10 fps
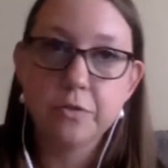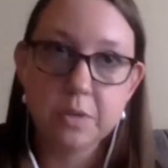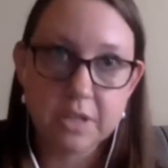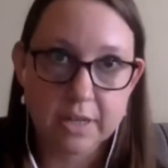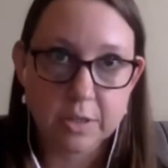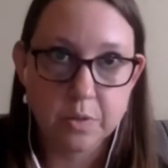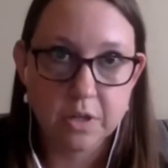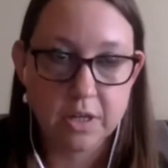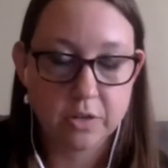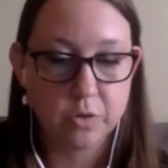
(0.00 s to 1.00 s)
the textbook
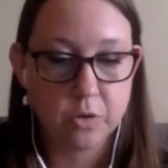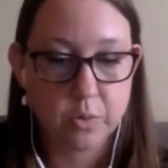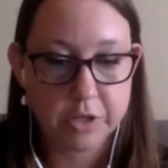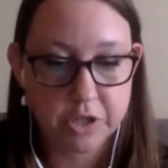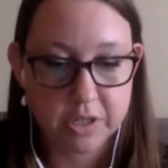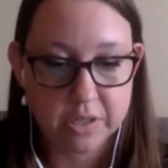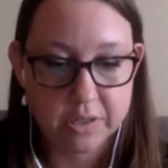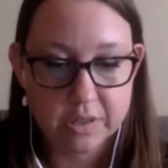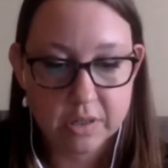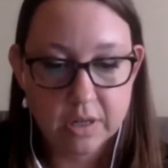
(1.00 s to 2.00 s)
and answer the
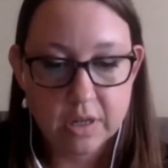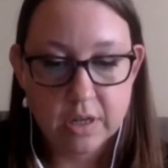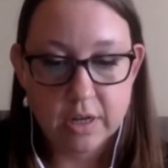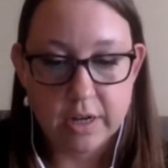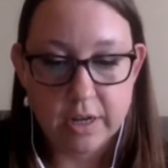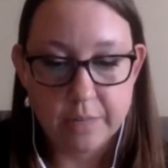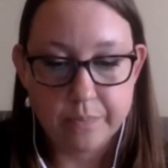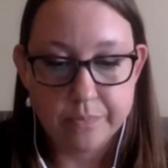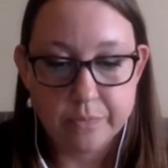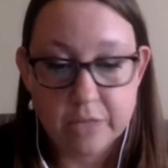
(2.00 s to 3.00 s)
questions
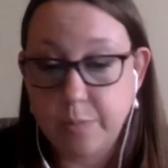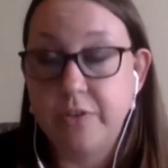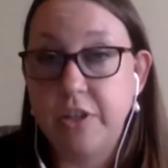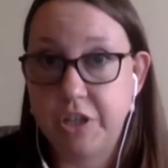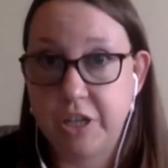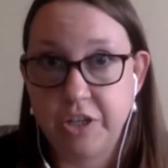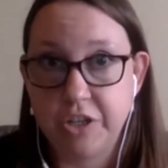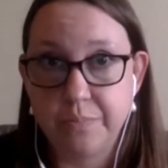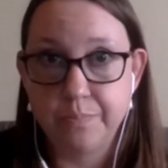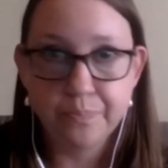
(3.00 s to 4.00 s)
type of
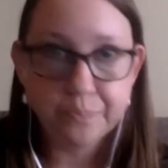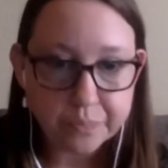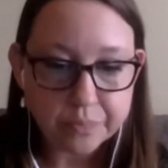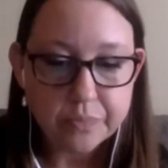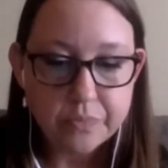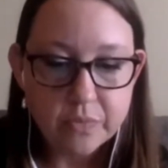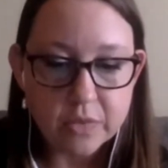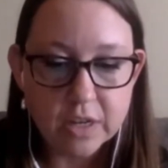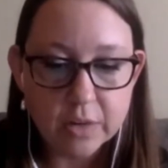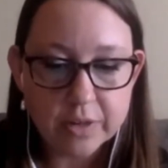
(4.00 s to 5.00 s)
education.
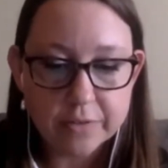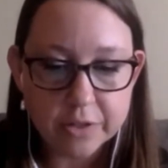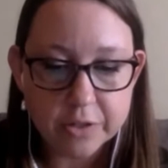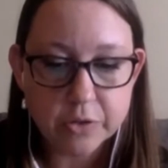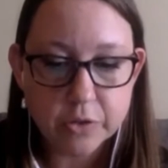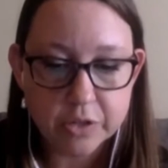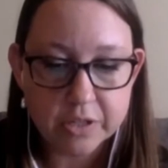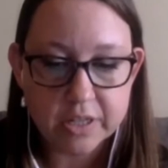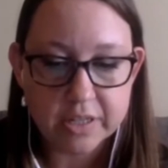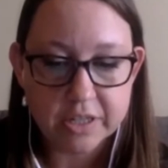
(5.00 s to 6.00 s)
However, social
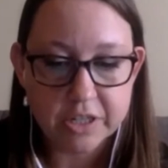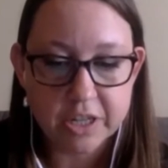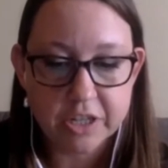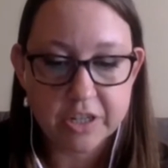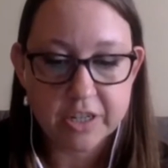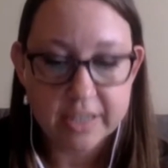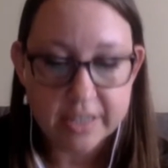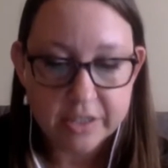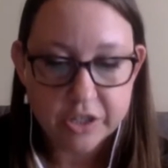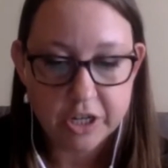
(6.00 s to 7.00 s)
studies education
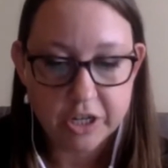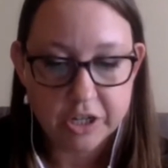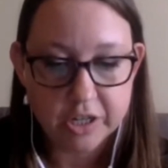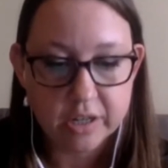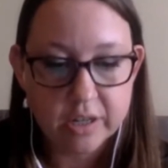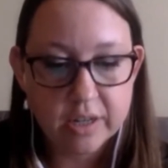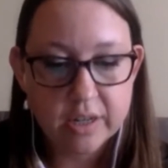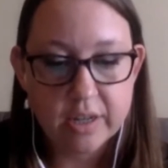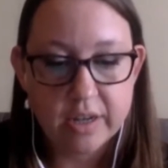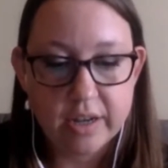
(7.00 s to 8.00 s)
is changing,
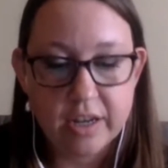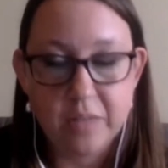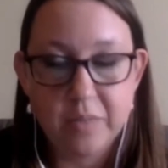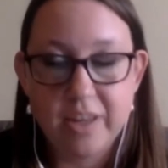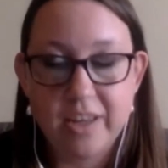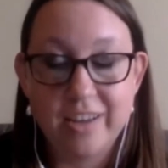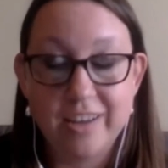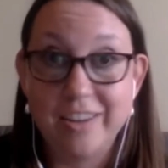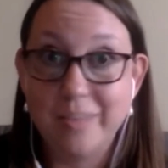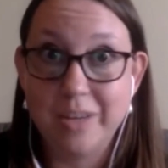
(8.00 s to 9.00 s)
and
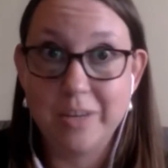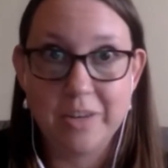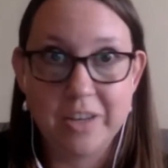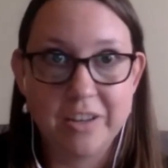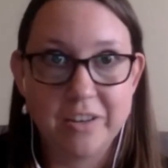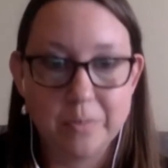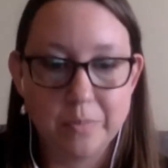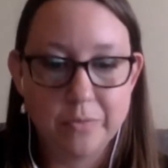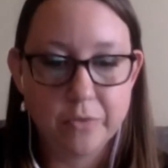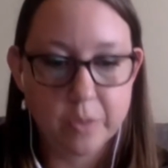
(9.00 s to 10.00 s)
in my opinion,
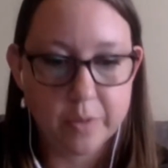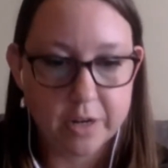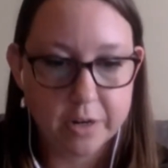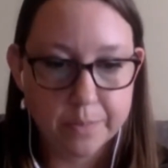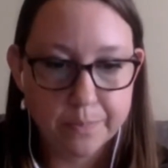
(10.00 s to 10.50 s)
for the better.